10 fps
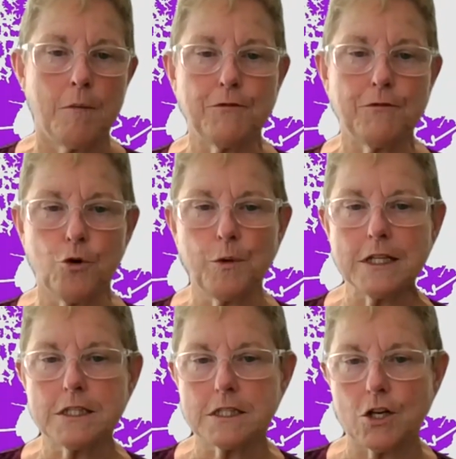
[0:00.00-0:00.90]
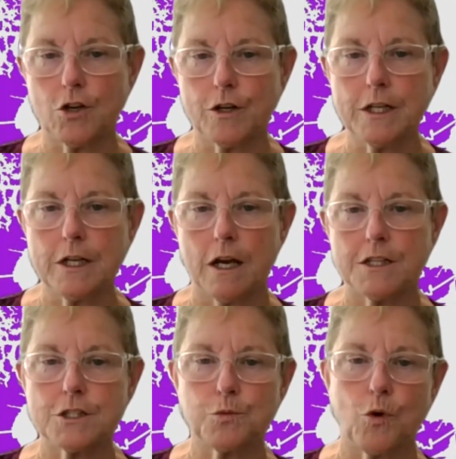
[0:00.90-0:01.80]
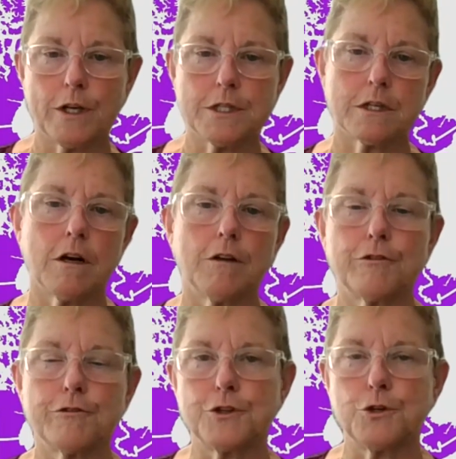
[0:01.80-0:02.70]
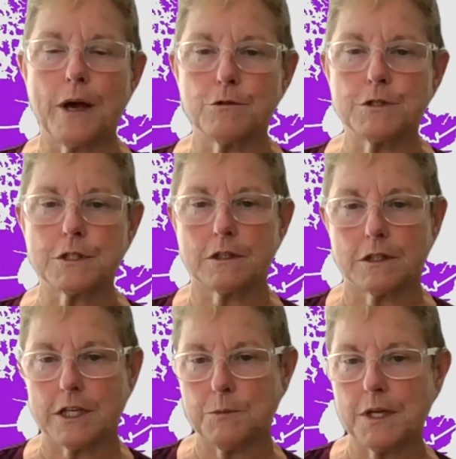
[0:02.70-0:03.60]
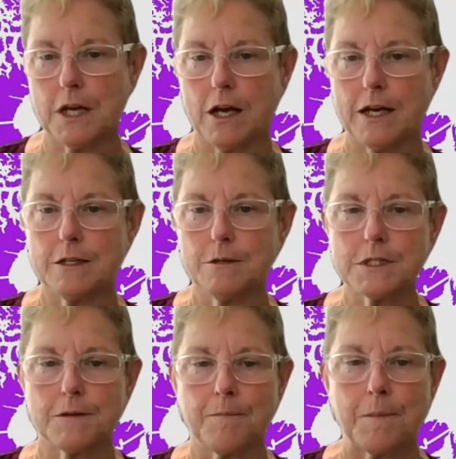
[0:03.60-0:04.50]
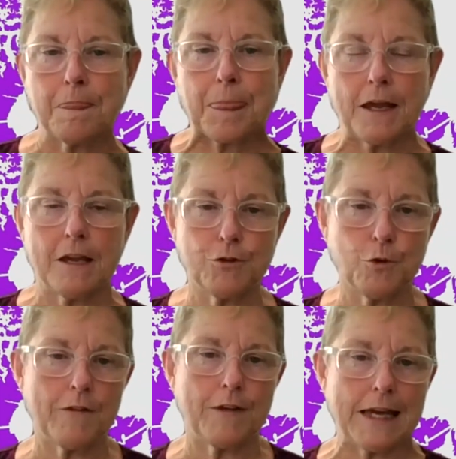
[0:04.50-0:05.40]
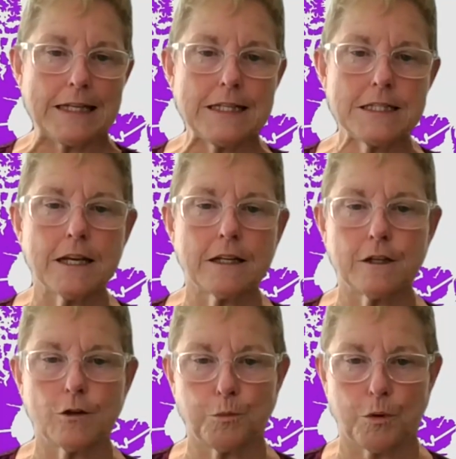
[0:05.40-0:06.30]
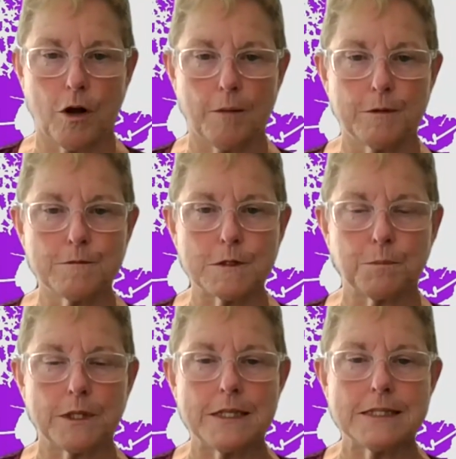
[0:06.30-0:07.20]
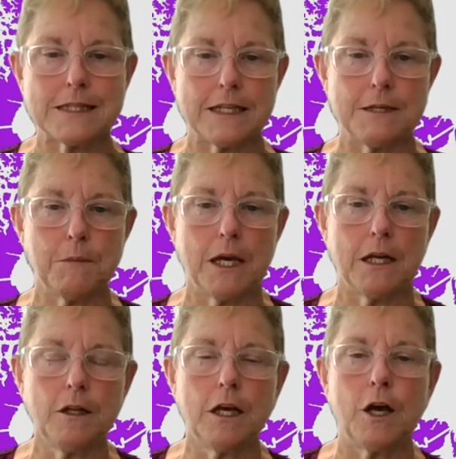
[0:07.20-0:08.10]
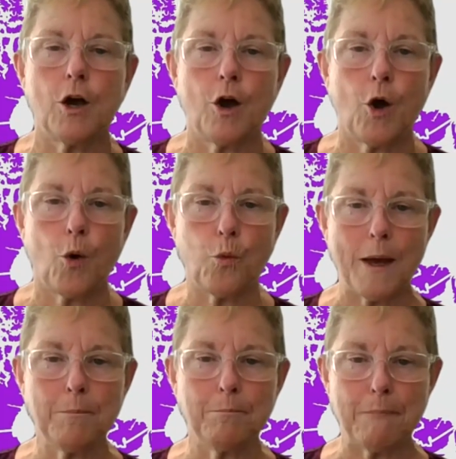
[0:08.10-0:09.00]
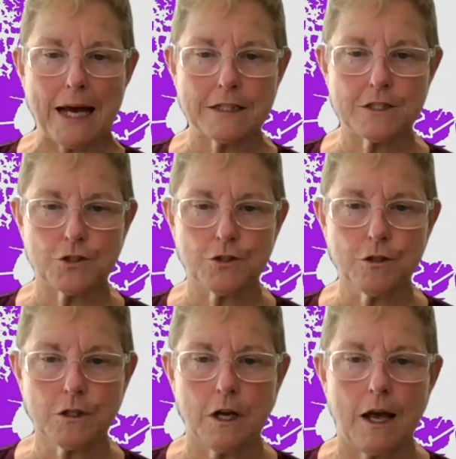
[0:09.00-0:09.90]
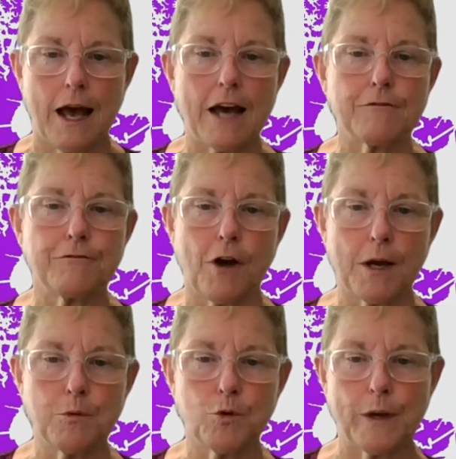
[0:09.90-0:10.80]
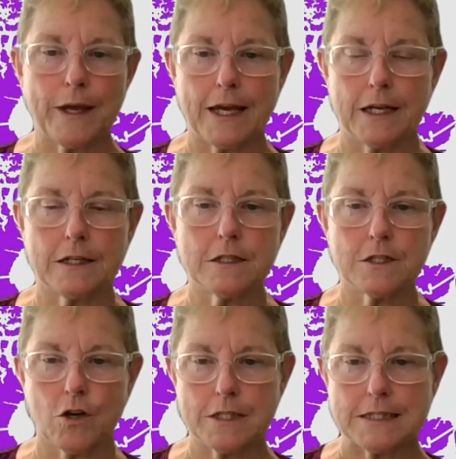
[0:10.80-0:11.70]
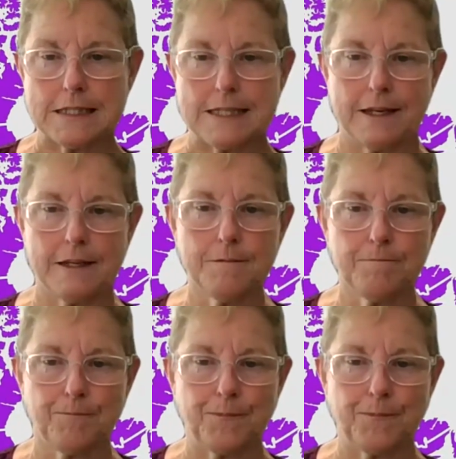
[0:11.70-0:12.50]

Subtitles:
Before we get started, I just wanted to cover a few housekeeping items. If you have any technical problems, please email webmaster@fibrocanada.ca.